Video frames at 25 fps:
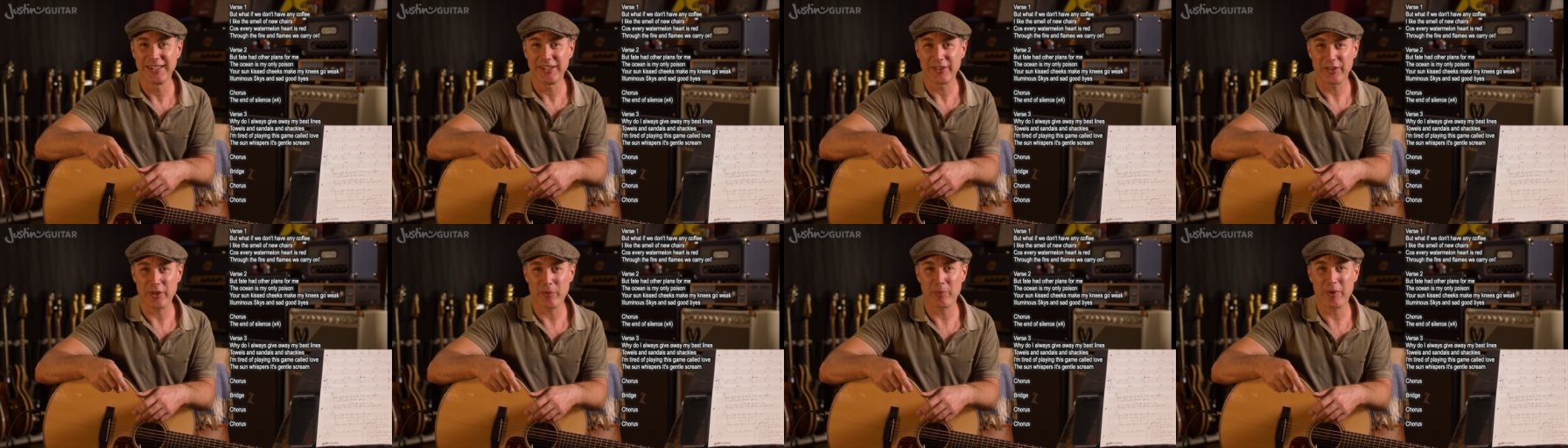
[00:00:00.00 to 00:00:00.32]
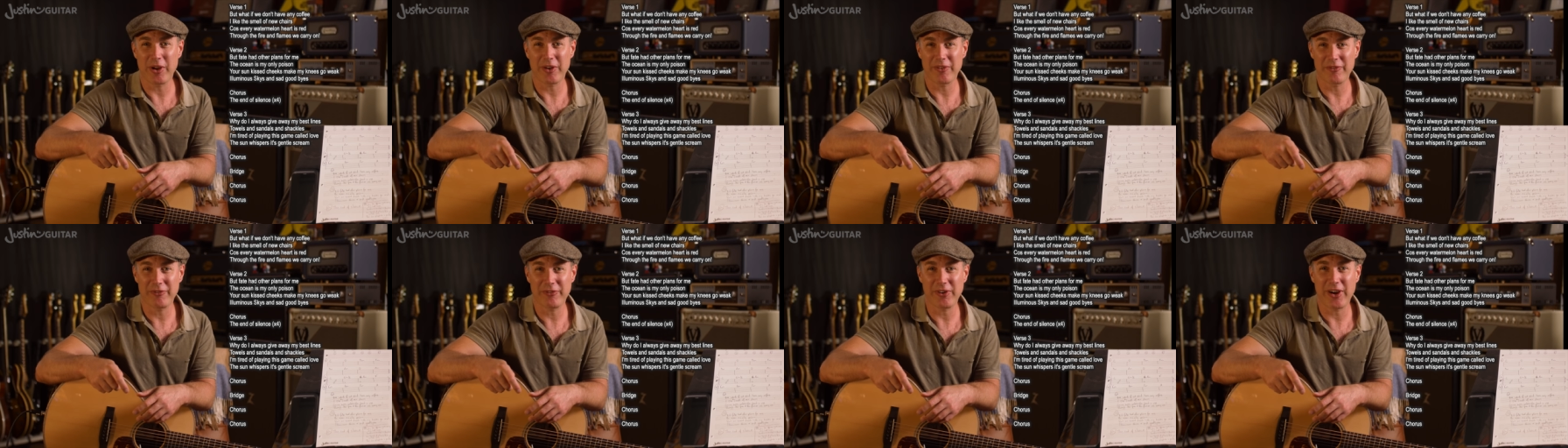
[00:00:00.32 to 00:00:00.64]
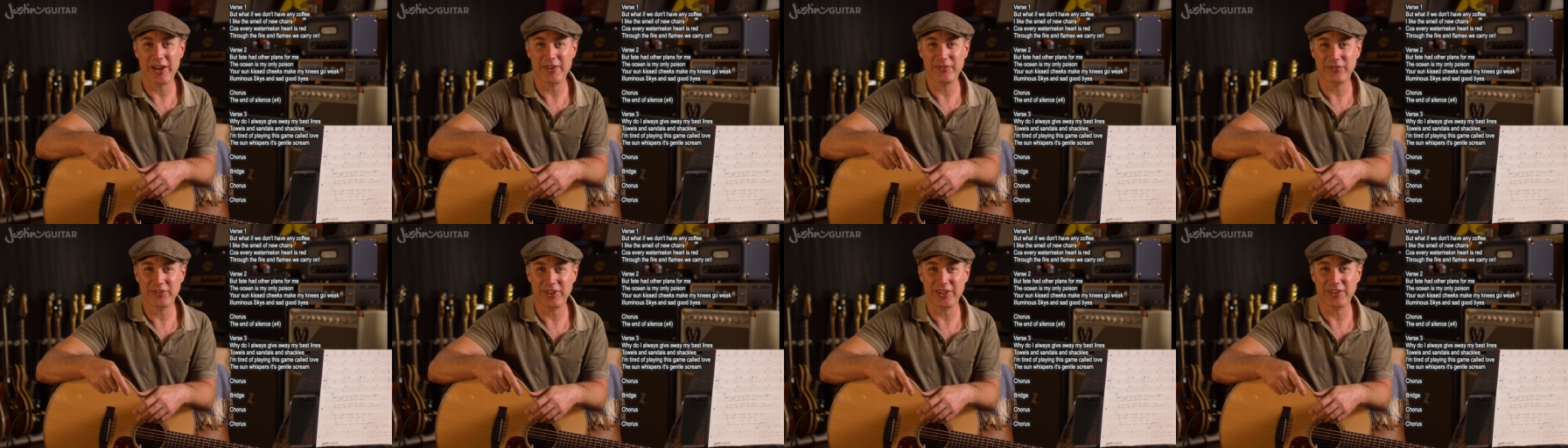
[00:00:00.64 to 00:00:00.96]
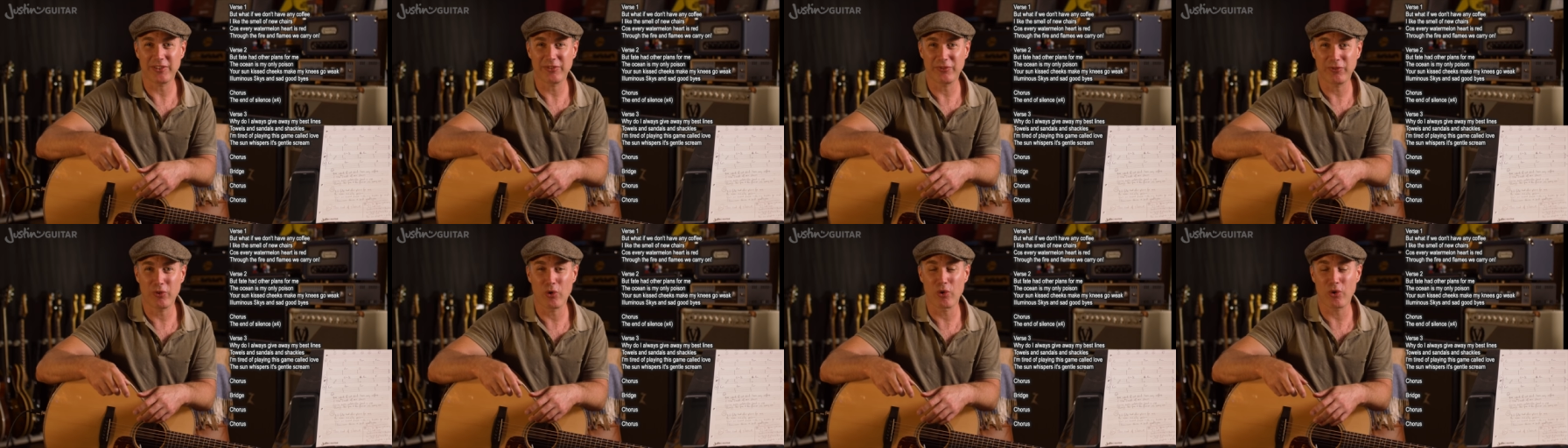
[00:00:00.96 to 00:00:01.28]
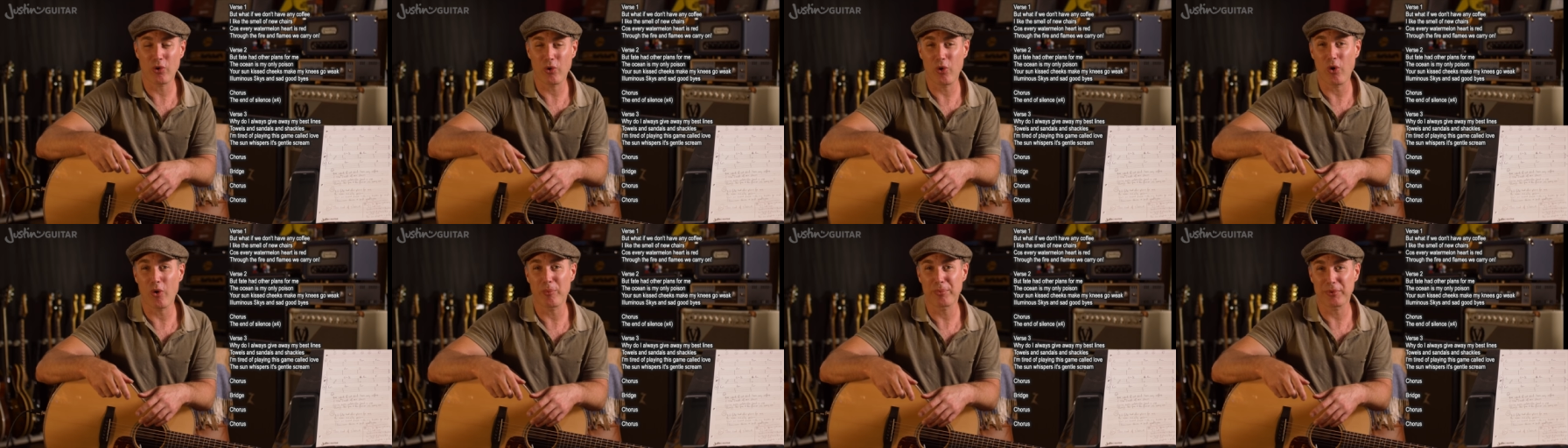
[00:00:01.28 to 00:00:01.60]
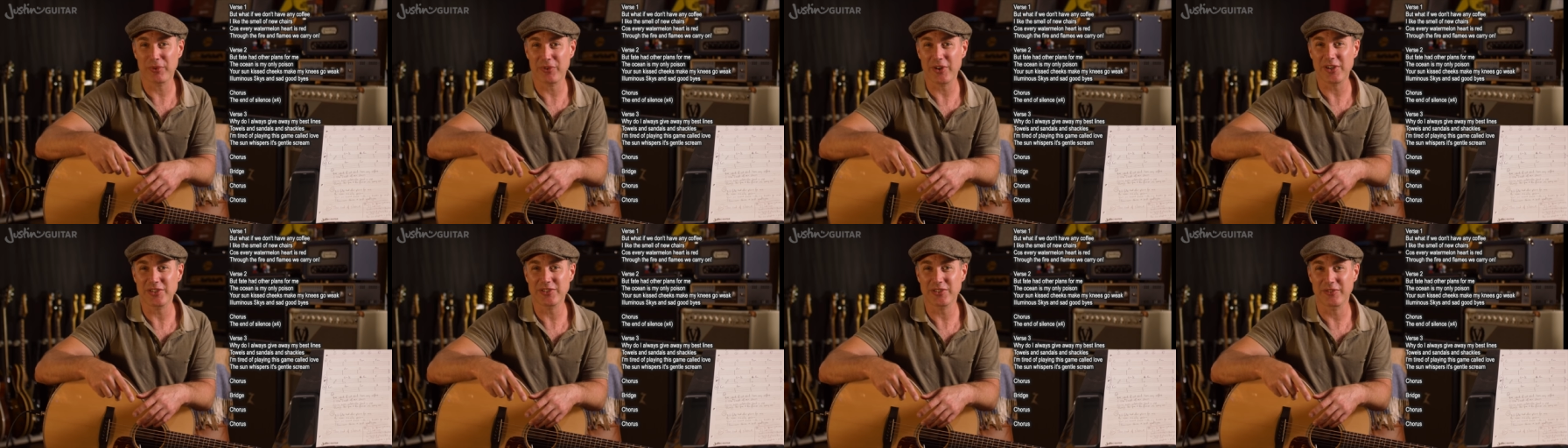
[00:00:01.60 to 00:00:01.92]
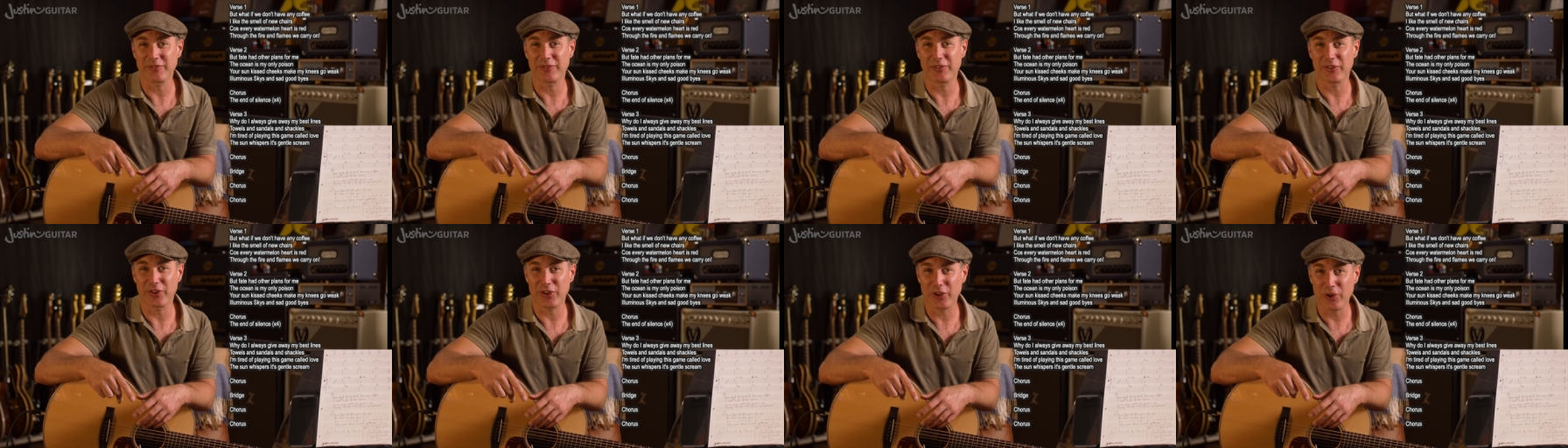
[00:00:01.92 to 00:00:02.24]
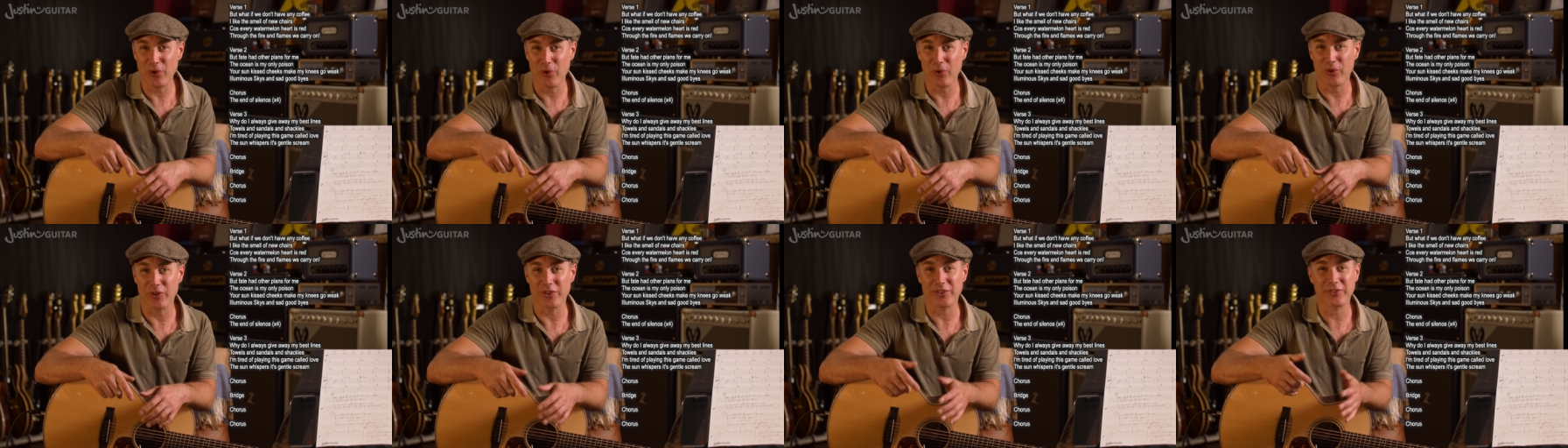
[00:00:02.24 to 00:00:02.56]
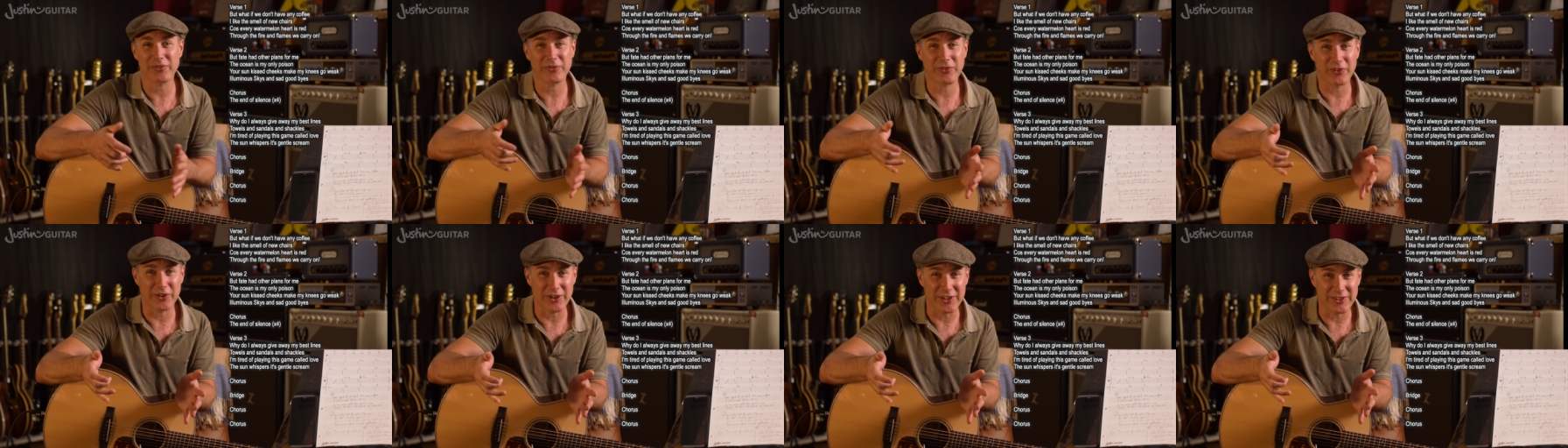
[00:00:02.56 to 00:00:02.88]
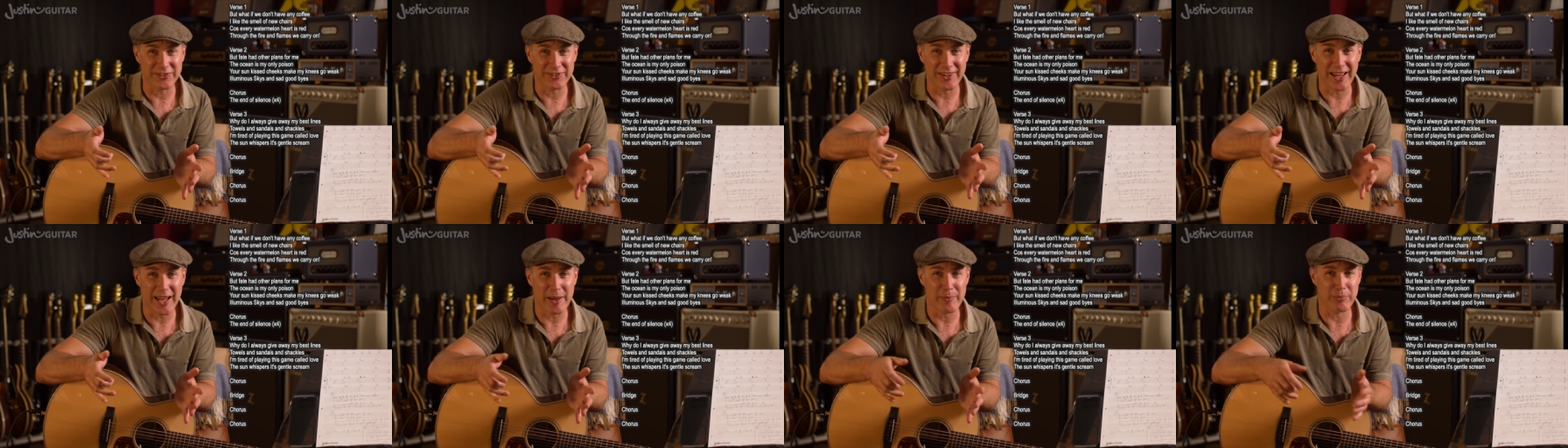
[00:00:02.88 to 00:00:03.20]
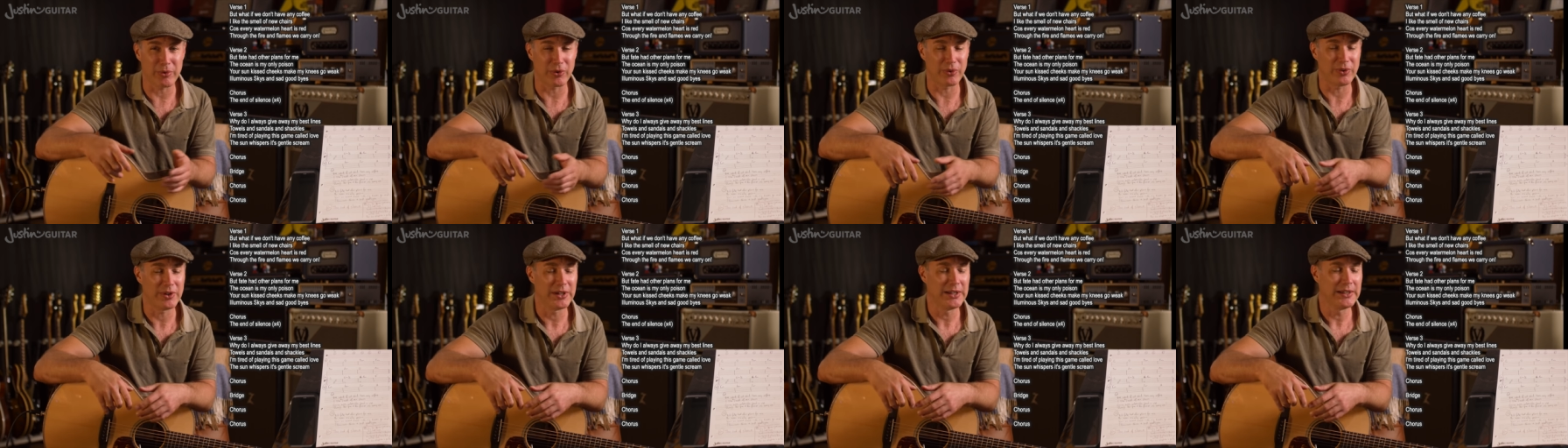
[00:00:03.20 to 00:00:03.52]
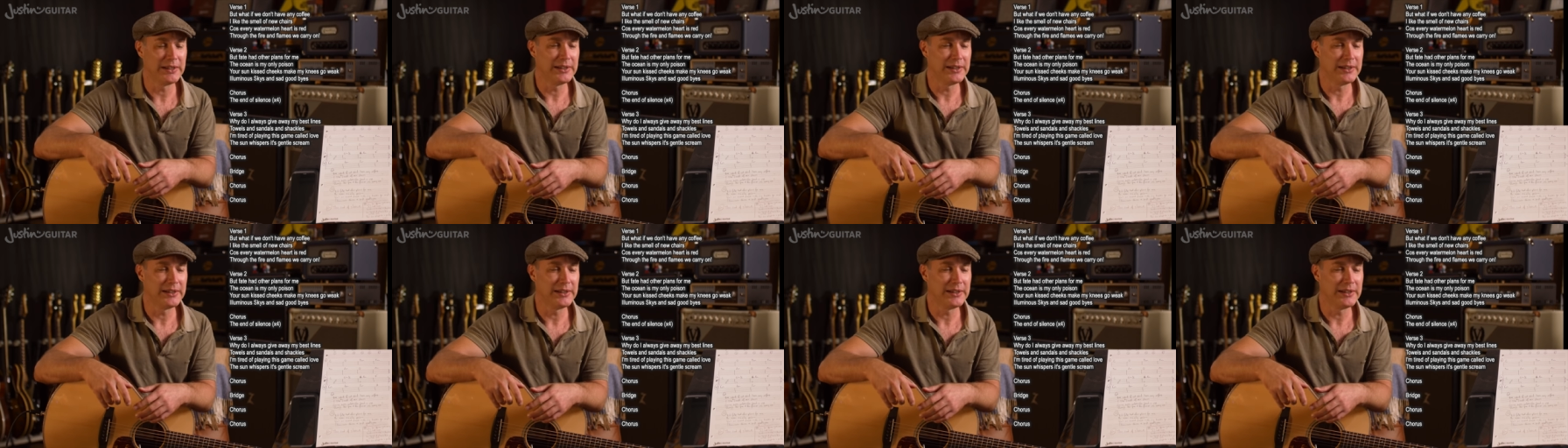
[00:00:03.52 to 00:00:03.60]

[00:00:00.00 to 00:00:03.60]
the one five six four chord progression for a chorus, for example.